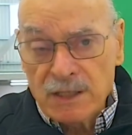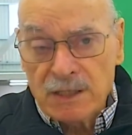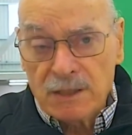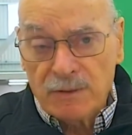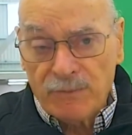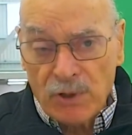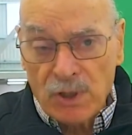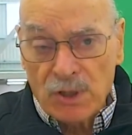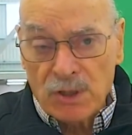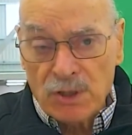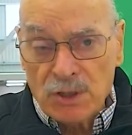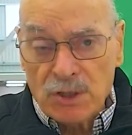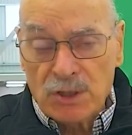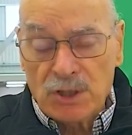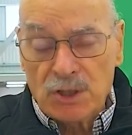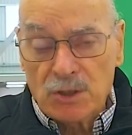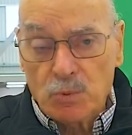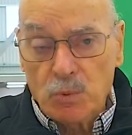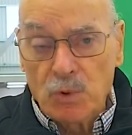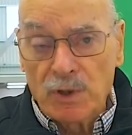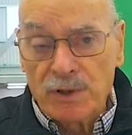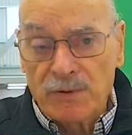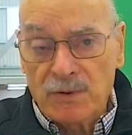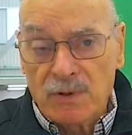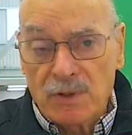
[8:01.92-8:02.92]
finished
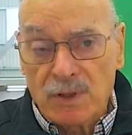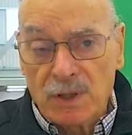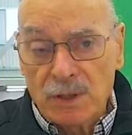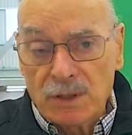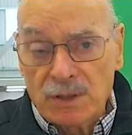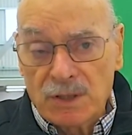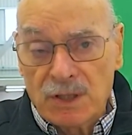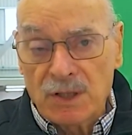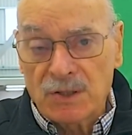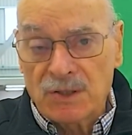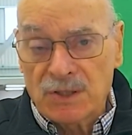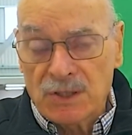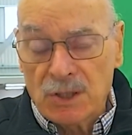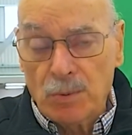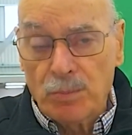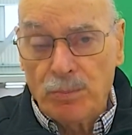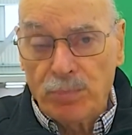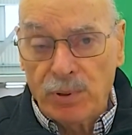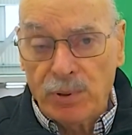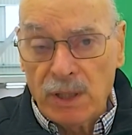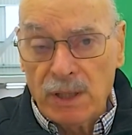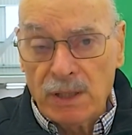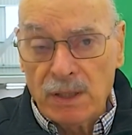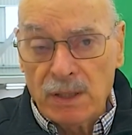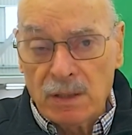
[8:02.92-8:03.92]
with the
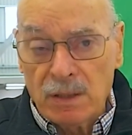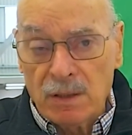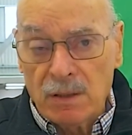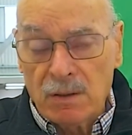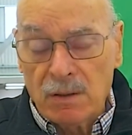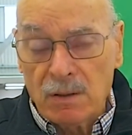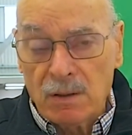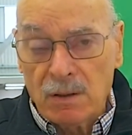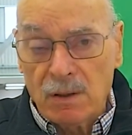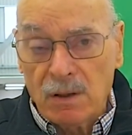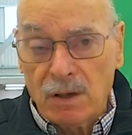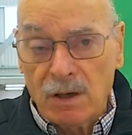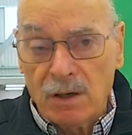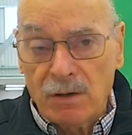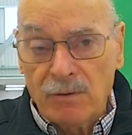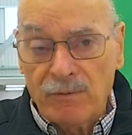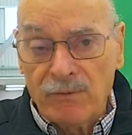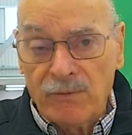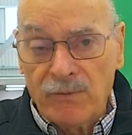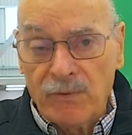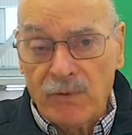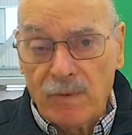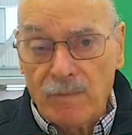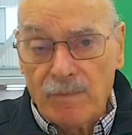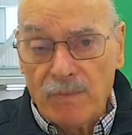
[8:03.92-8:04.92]
discipline
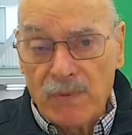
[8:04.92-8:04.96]
of